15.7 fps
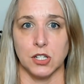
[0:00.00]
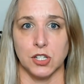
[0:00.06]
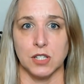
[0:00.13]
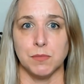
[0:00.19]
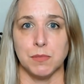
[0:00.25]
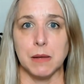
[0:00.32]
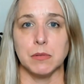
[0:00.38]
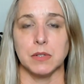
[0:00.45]
to
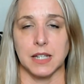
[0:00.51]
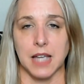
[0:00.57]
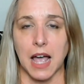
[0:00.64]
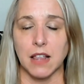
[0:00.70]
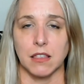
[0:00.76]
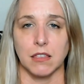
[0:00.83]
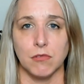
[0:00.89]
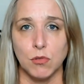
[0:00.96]
just be able to
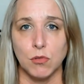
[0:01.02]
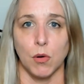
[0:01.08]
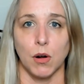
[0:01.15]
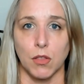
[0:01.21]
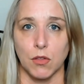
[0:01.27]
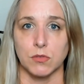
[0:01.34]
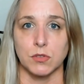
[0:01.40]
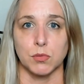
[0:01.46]
get through
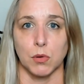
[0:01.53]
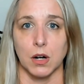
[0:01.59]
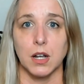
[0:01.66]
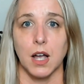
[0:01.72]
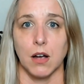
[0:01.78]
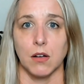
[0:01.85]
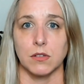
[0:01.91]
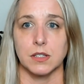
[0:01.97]
one of those
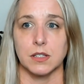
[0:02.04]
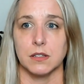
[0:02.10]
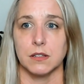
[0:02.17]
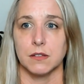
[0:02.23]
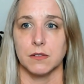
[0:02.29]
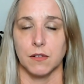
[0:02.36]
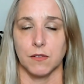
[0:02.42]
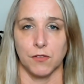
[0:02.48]
workouts
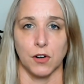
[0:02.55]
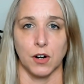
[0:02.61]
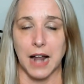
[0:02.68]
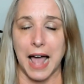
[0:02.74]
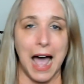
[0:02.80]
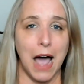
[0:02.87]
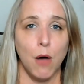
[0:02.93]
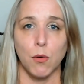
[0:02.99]
for
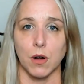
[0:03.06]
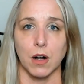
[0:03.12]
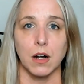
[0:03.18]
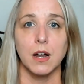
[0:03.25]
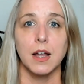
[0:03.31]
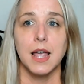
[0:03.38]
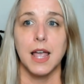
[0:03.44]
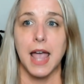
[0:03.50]
an
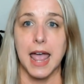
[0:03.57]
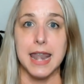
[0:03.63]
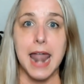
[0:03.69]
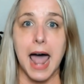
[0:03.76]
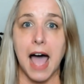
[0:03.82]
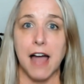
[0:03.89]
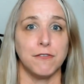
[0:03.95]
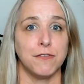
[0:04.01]
hour and
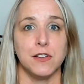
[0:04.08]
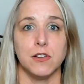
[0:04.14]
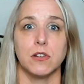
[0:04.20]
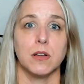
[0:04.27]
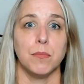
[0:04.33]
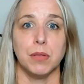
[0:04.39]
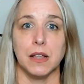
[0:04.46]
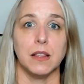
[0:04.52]
not feel
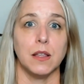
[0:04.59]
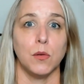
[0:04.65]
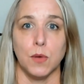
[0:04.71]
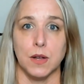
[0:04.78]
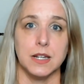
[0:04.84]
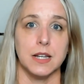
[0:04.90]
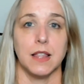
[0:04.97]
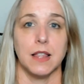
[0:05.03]
completely
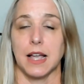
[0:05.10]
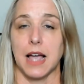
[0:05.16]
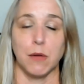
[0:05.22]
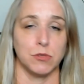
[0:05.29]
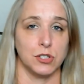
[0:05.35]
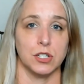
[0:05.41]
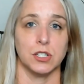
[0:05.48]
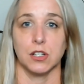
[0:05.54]
winded, like I
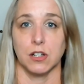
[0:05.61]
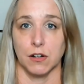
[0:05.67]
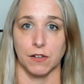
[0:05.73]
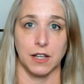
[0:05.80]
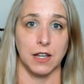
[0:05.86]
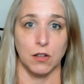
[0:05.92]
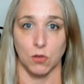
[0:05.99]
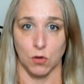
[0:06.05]
was just going to
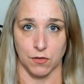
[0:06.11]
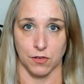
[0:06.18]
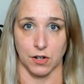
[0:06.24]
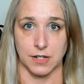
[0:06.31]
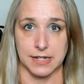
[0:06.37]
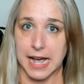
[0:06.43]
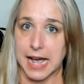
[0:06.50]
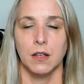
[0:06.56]
keel over
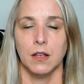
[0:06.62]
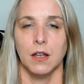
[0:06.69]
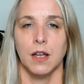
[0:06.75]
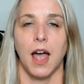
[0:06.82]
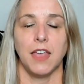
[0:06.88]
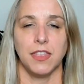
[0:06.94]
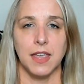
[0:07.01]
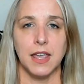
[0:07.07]
and die.
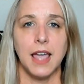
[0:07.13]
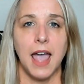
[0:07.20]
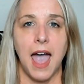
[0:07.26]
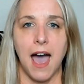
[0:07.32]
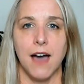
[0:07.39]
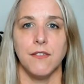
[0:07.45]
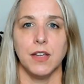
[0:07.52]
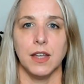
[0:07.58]
I think
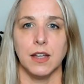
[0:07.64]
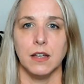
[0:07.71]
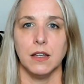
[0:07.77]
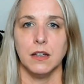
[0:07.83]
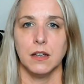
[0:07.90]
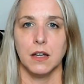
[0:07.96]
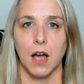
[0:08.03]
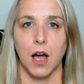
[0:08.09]
having
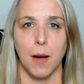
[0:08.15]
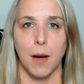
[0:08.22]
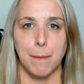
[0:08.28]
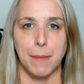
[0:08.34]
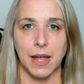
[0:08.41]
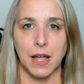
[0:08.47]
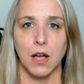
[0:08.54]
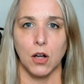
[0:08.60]
a
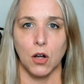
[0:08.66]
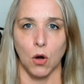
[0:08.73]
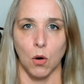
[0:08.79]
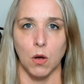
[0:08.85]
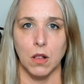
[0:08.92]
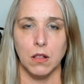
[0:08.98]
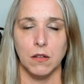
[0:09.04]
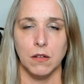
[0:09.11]
big
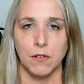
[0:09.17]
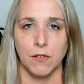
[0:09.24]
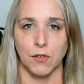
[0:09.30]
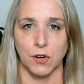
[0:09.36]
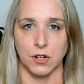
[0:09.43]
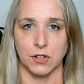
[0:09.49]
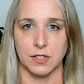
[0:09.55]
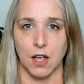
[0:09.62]
goal
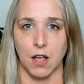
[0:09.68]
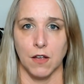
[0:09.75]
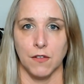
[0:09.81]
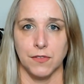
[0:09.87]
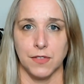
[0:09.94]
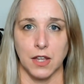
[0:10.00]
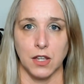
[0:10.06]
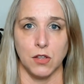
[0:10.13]
for
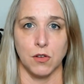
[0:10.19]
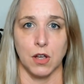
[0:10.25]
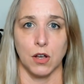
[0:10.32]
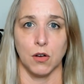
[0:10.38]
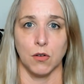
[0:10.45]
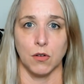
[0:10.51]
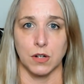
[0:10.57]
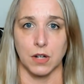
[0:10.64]
yourself that you can
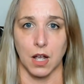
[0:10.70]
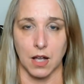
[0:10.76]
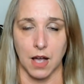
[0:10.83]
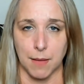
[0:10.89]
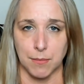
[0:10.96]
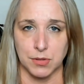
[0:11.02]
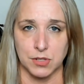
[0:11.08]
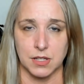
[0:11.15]
go and
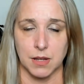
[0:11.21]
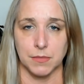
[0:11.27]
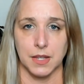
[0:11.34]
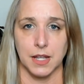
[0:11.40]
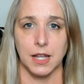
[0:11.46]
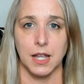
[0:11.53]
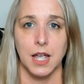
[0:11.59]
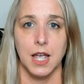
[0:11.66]
accomplish
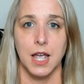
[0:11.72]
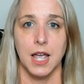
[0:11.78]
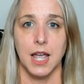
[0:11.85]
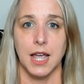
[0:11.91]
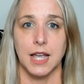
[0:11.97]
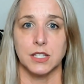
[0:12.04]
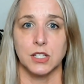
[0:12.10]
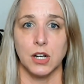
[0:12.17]
something
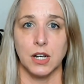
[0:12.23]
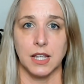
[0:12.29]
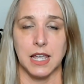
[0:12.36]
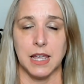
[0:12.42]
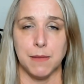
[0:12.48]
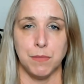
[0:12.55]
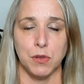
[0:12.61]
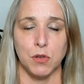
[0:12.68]
is going to
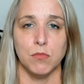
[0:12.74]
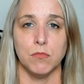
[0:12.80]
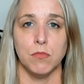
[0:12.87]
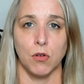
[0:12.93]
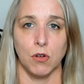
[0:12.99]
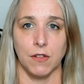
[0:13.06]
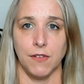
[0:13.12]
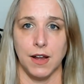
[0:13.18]
keep you
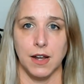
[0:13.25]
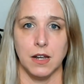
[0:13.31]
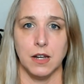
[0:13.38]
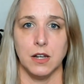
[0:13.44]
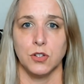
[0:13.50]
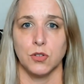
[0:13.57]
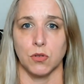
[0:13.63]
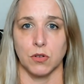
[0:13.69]

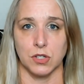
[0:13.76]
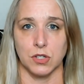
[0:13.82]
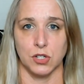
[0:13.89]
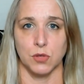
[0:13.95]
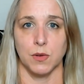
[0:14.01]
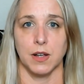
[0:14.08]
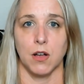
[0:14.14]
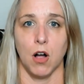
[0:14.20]
motivated towards
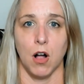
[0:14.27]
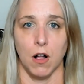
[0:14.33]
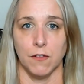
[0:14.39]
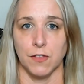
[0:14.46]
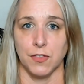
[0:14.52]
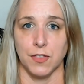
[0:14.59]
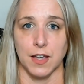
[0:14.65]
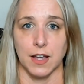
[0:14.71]
doing all
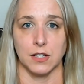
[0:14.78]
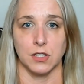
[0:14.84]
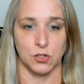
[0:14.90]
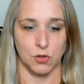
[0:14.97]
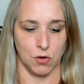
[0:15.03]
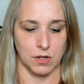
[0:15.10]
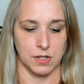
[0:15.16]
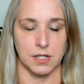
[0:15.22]
the things,
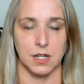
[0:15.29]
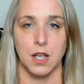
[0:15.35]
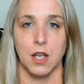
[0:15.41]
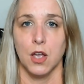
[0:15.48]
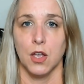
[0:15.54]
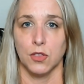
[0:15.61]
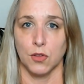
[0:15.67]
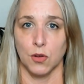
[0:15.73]
towards
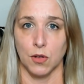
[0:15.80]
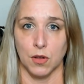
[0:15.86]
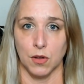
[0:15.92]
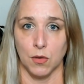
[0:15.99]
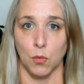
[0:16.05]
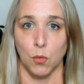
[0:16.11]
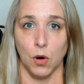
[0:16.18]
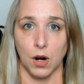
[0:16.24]

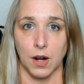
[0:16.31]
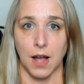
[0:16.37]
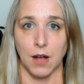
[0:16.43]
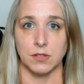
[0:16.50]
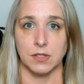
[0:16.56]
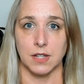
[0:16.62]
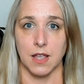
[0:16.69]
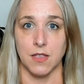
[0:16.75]
the
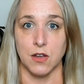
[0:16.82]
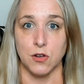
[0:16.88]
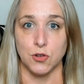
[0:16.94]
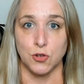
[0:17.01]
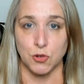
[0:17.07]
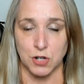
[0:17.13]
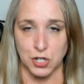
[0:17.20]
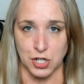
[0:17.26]
workouts and the
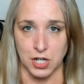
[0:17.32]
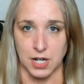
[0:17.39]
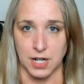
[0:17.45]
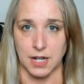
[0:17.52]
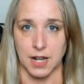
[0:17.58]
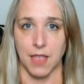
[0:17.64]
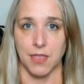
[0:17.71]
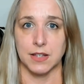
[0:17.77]

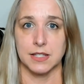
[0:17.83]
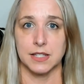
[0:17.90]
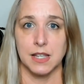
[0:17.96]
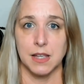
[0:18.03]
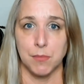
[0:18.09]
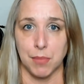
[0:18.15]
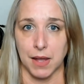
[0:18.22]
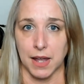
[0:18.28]
nutrition and the
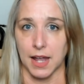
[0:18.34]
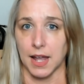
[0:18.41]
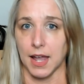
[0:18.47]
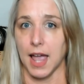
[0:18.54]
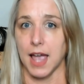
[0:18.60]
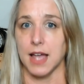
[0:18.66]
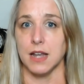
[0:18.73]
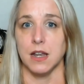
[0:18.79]
sleeping
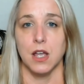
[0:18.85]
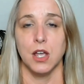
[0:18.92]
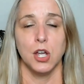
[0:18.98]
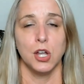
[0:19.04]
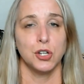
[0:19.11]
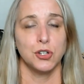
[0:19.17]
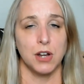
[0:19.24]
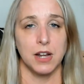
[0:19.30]
and
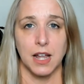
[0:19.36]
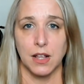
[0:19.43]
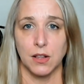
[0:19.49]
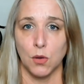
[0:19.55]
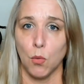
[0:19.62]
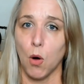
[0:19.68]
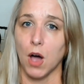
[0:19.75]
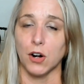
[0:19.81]
drinking
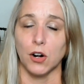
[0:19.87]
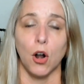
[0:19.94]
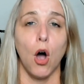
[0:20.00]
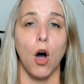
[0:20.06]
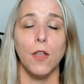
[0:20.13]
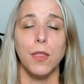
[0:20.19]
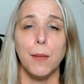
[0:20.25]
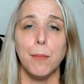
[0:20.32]
the water.
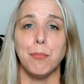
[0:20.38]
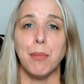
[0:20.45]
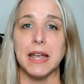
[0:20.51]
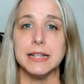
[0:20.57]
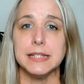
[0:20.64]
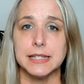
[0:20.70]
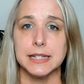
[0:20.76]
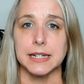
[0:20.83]
All the
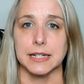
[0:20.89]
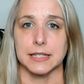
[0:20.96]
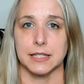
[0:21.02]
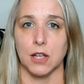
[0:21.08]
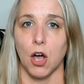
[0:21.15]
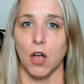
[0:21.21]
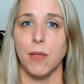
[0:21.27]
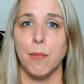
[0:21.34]

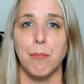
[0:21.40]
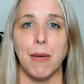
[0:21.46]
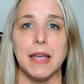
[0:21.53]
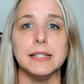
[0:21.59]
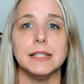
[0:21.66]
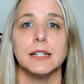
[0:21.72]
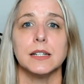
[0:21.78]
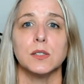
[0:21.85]

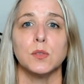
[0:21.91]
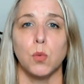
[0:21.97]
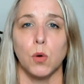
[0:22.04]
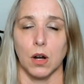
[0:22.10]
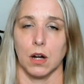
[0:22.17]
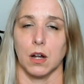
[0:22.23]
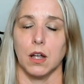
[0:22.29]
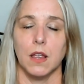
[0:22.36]
basics
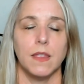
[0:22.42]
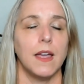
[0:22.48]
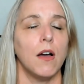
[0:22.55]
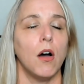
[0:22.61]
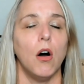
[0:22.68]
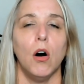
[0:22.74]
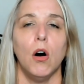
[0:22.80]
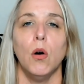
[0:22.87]
work. They
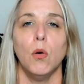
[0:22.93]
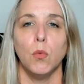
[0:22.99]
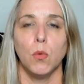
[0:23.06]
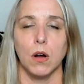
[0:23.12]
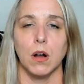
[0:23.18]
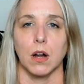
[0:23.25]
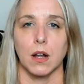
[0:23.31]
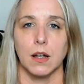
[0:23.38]
all
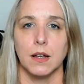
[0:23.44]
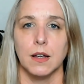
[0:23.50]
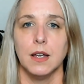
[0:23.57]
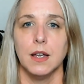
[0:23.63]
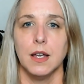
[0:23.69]
work.